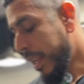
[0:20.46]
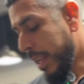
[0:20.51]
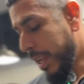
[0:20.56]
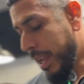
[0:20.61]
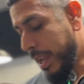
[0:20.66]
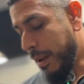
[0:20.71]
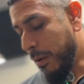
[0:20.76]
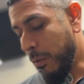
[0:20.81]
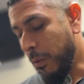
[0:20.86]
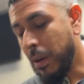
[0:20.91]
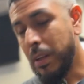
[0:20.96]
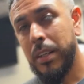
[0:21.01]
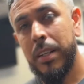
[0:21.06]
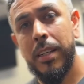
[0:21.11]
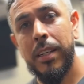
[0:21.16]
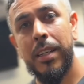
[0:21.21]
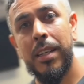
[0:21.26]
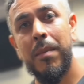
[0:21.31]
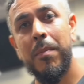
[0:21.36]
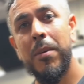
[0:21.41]
I wanted to
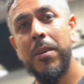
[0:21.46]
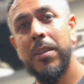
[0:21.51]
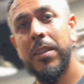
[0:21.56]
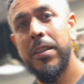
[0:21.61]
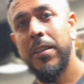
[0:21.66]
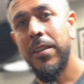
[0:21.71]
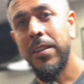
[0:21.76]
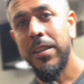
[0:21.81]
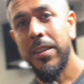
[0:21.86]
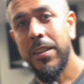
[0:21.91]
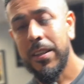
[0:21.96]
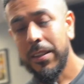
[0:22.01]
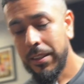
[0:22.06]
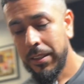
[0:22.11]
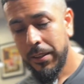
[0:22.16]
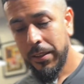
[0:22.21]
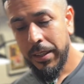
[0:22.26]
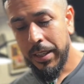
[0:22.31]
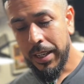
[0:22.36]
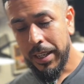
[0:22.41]
come on here and talk
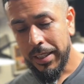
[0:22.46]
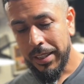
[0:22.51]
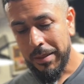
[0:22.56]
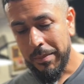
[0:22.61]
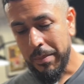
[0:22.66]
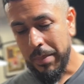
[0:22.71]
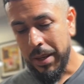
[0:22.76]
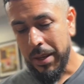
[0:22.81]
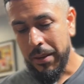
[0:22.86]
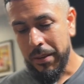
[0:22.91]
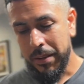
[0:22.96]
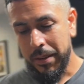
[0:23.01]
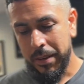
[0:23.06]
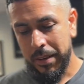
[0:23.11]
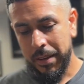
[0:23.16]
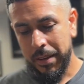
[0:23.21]
to you guys about